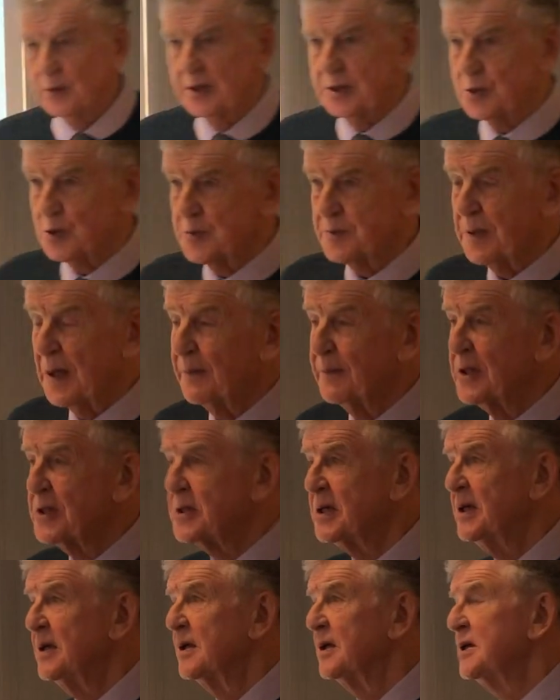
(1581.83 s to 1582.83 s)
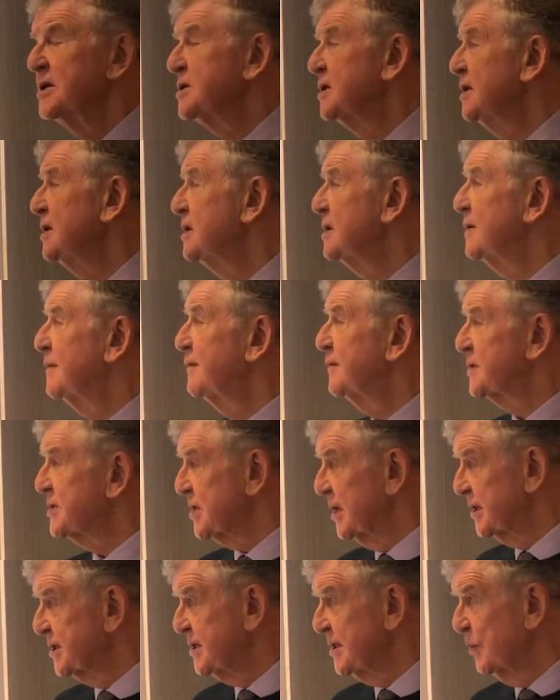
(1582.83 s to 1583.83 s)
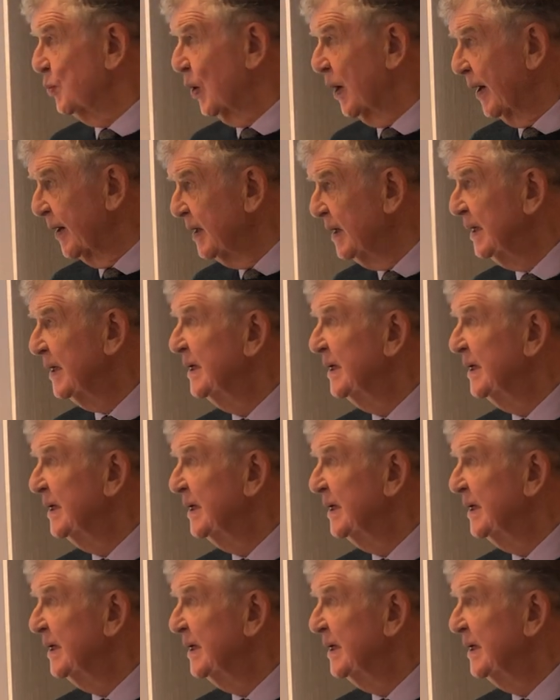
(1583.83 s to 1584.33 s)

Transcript: which was published in 1961,